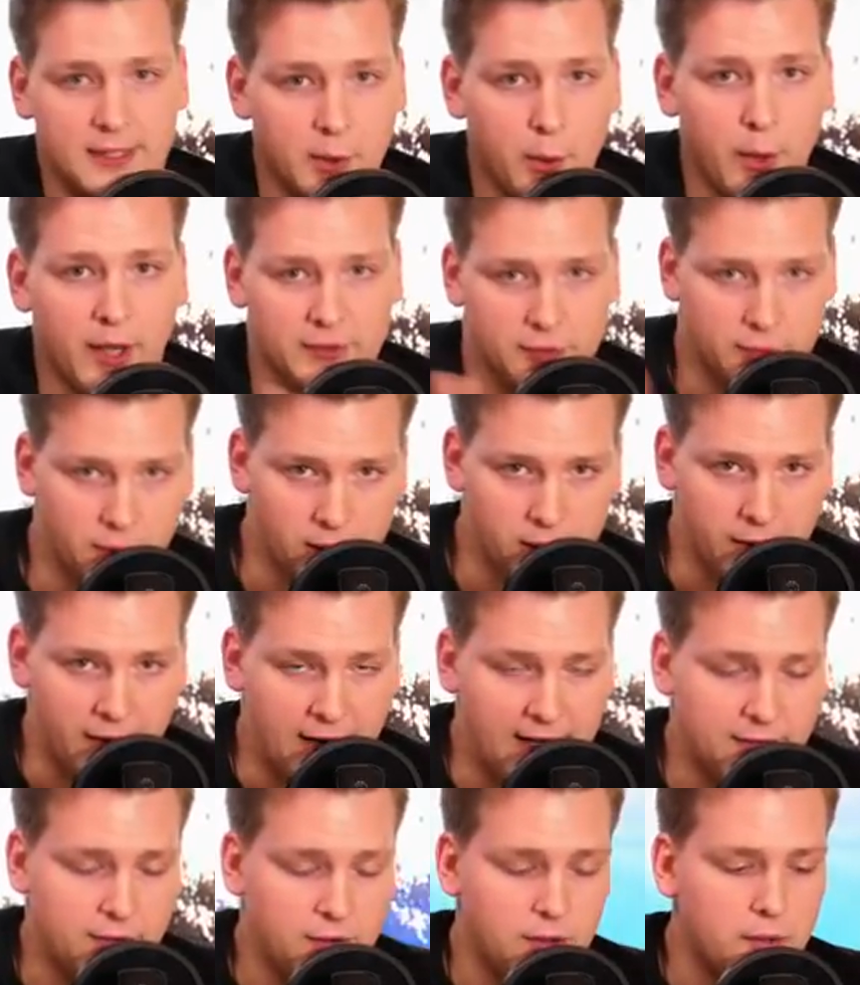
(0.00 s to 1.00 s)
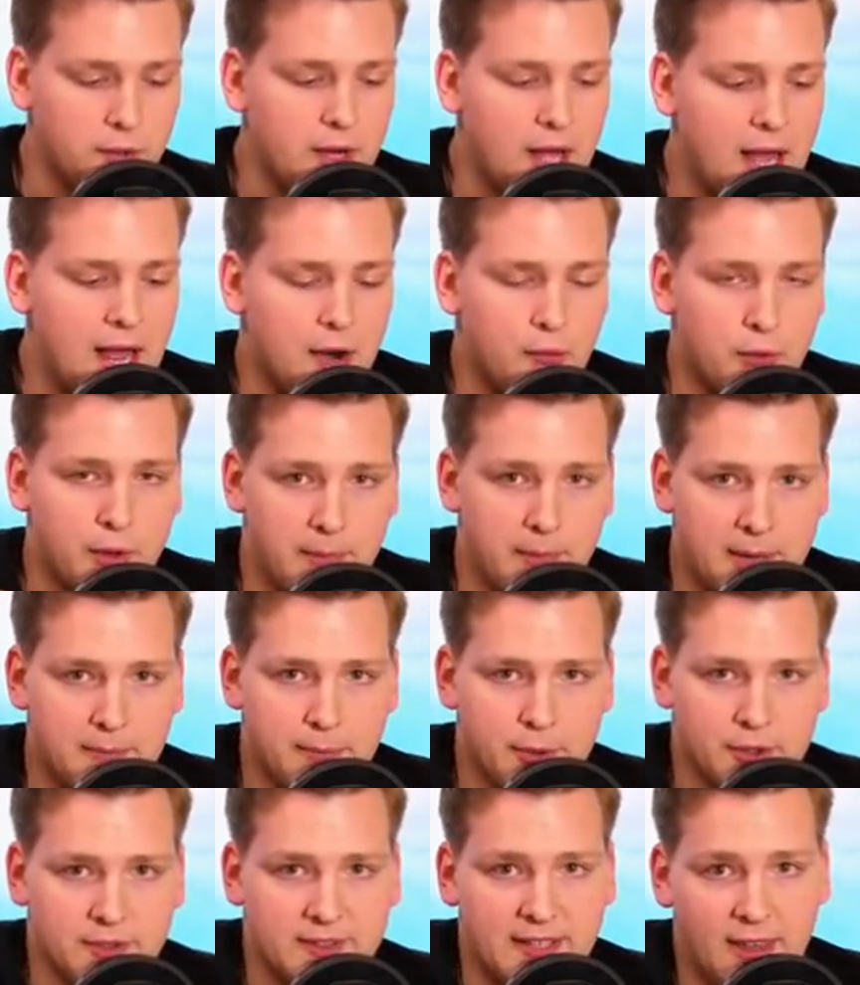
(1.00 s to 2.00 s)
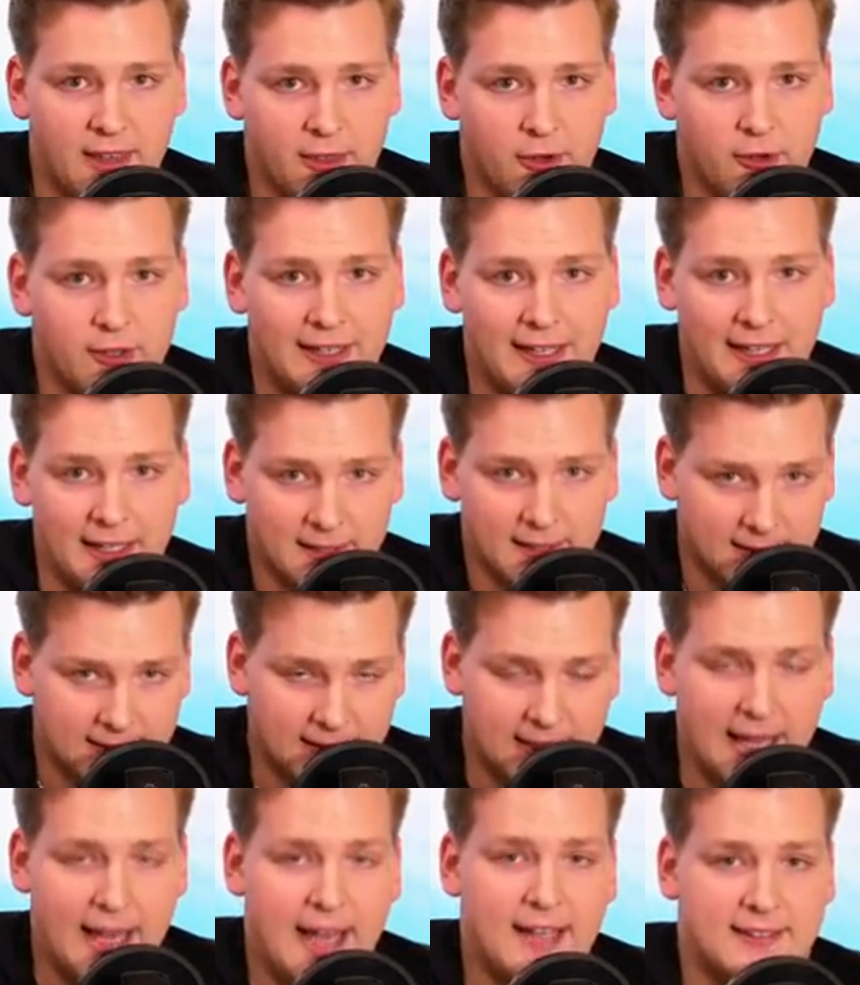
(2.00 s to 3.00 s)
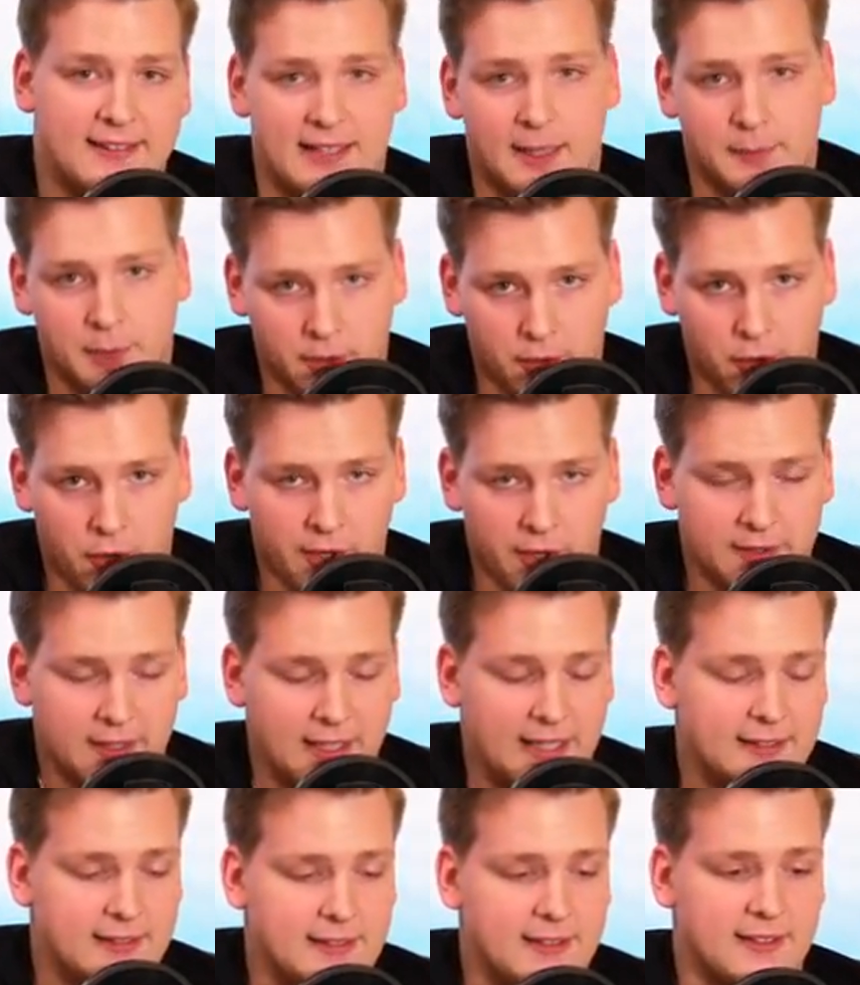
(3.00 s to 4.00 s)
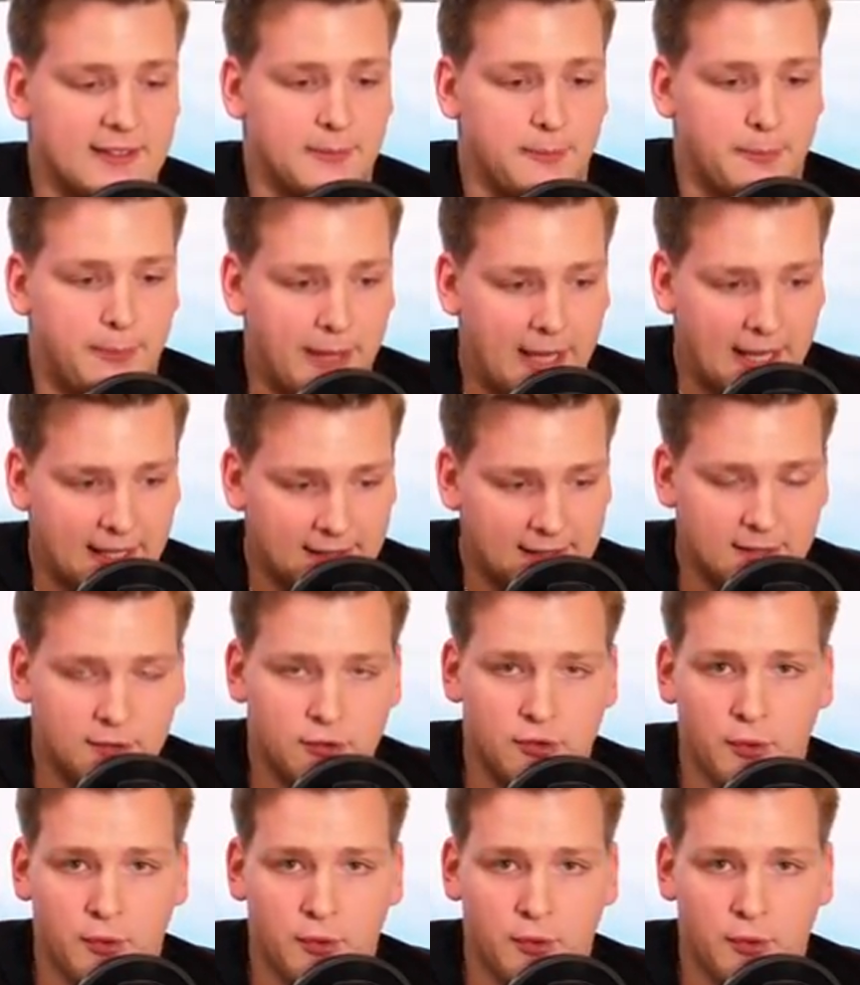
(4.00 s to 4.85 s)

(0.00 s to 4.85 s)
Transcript: US dollar. As you remember Tether is a stablecoin, it is pegged to